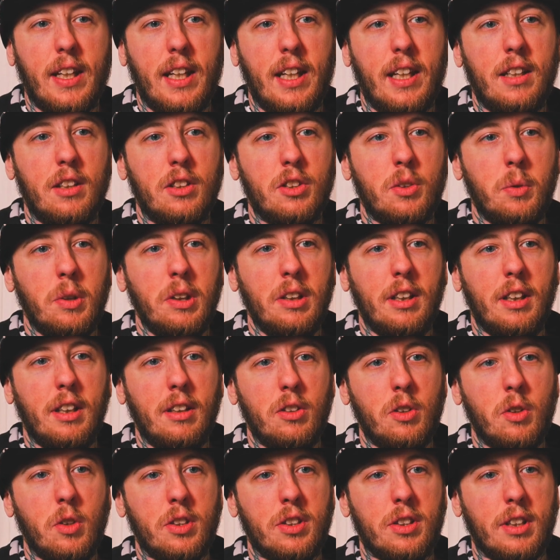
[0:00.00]
And it's really
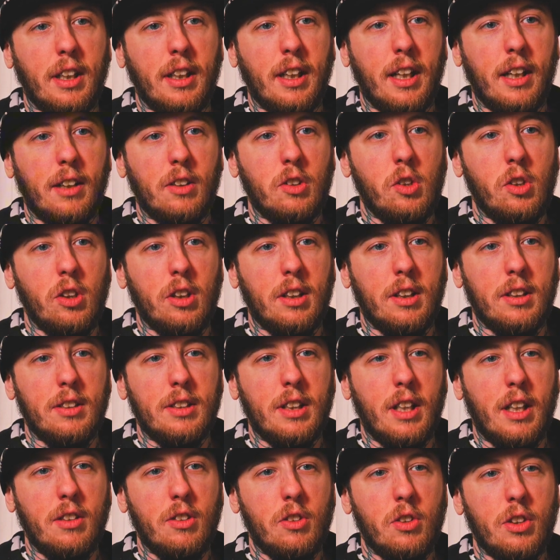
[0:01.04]
interesting actually,
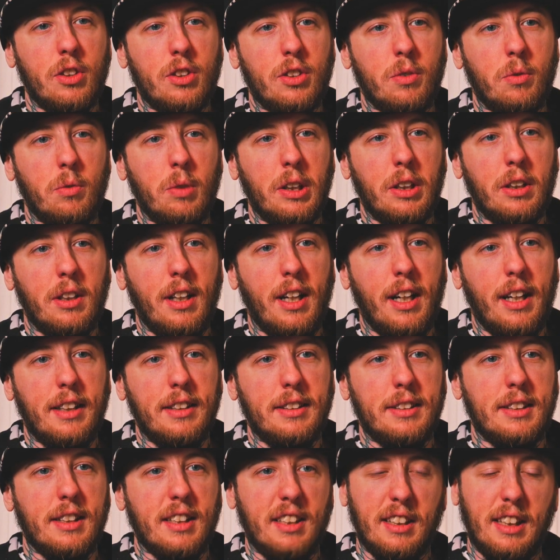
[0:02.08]
because I just
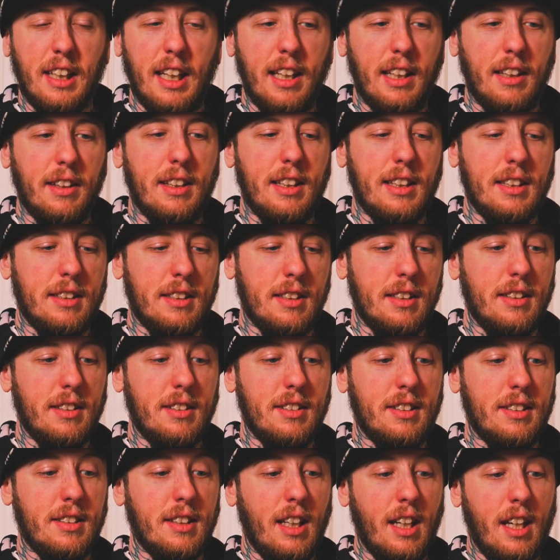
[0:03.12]
realized, again, this
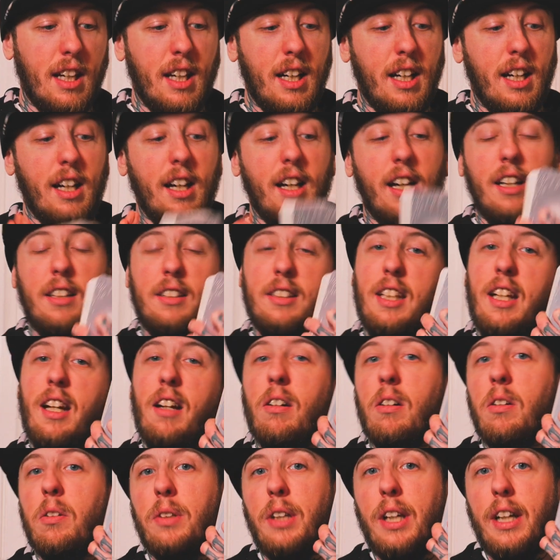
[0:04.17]
is a
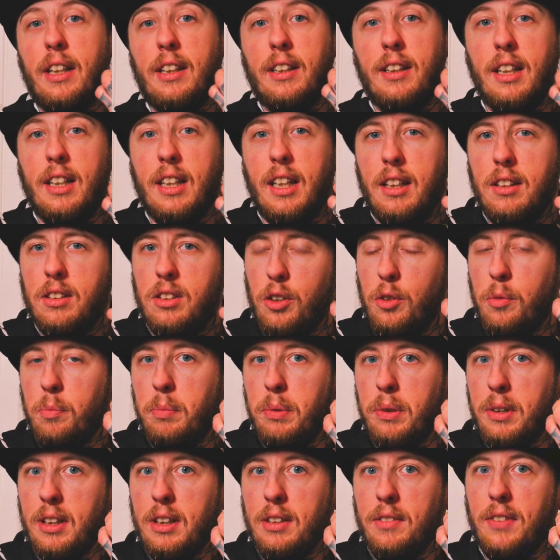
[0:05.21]
tarot deck that I don't
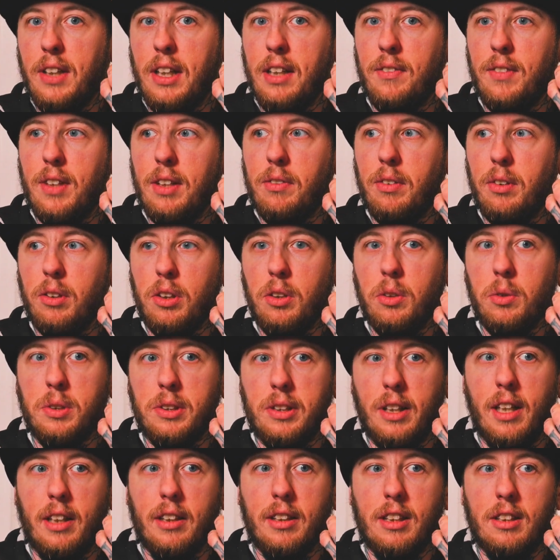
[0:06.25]
believe I've ever
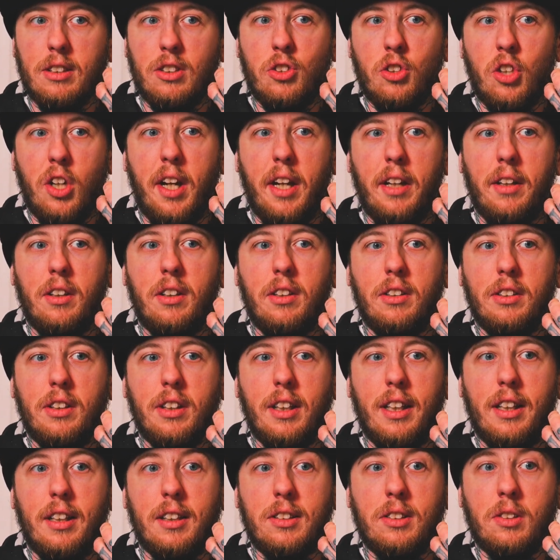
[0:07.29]
used on this channel,
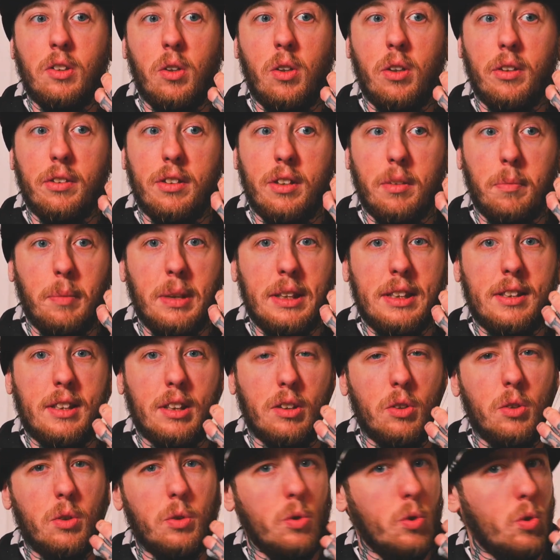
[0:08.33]
and it's called the
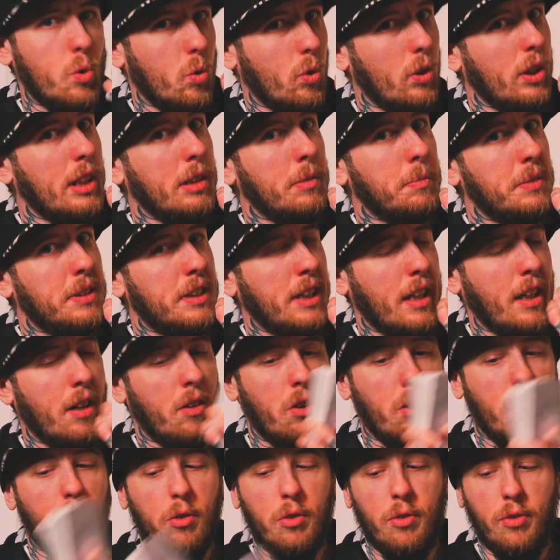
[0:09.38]
Mystical Dream
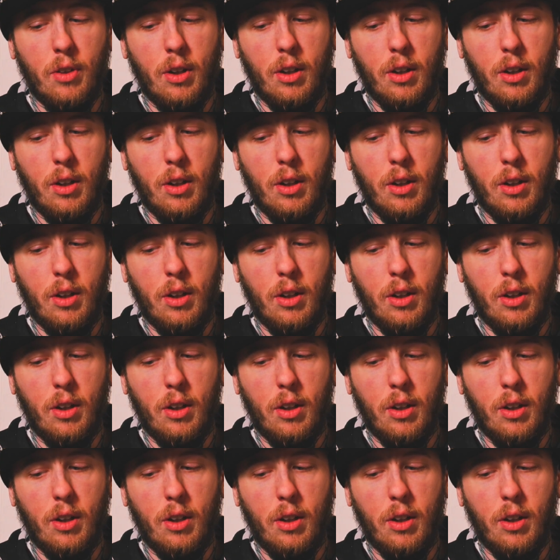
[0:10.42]
Tarot.